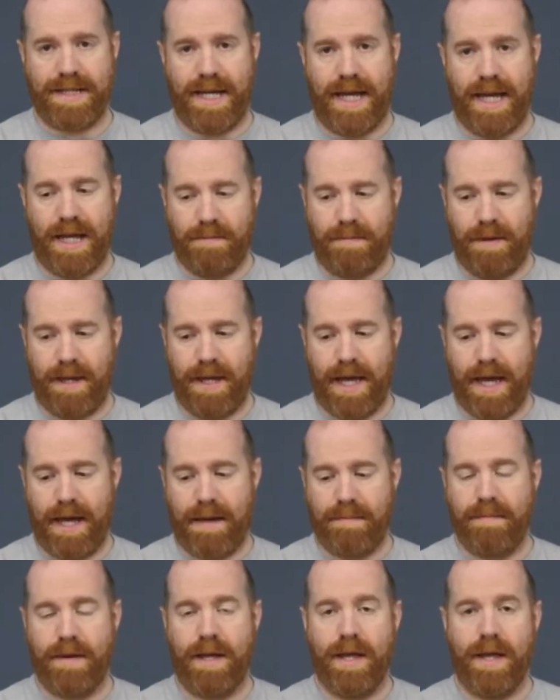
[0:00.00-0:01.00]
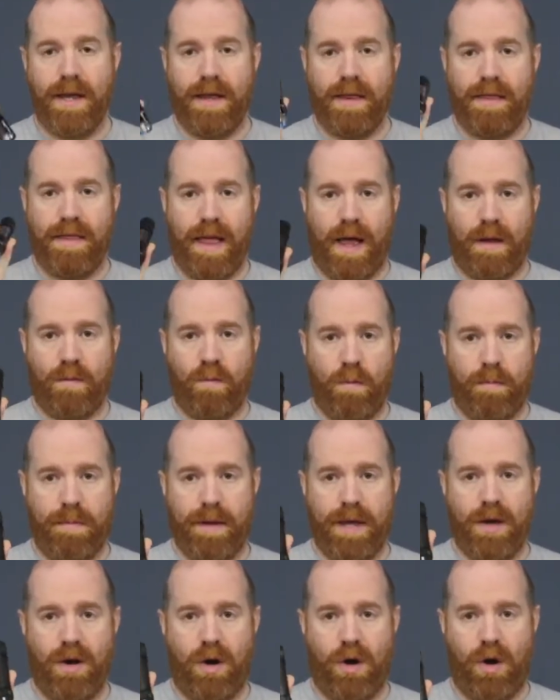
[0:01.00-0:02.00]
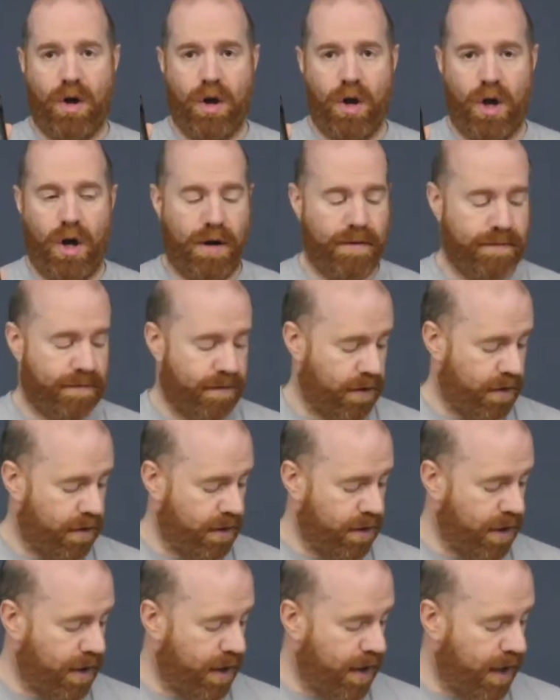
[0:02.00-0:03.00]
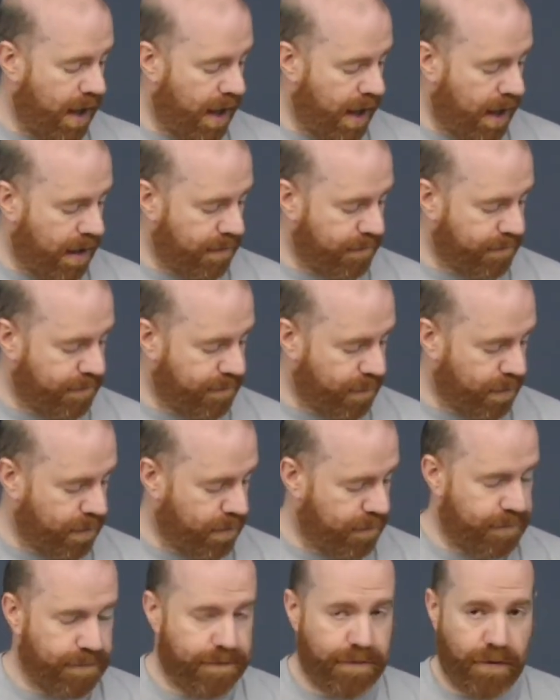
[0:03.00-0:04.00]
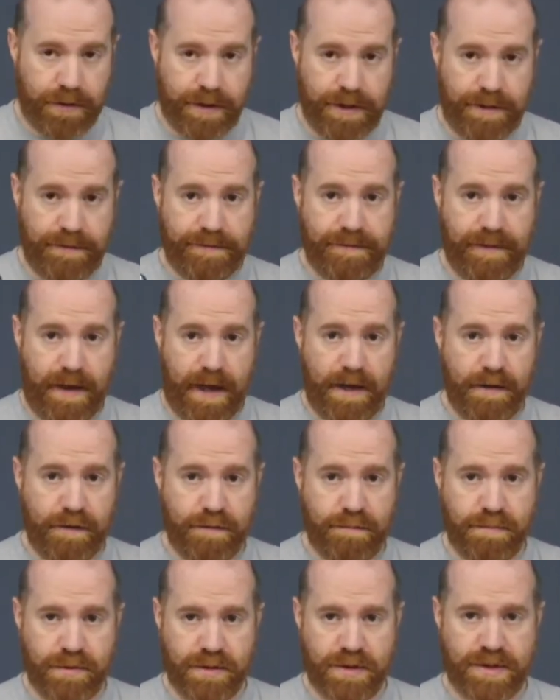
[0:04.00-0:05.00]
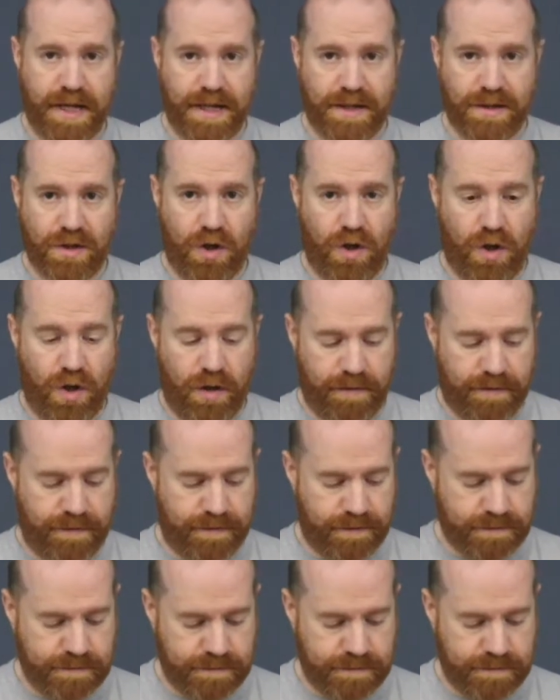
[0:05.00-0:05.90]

10 PM, that will be on offer for 45% off.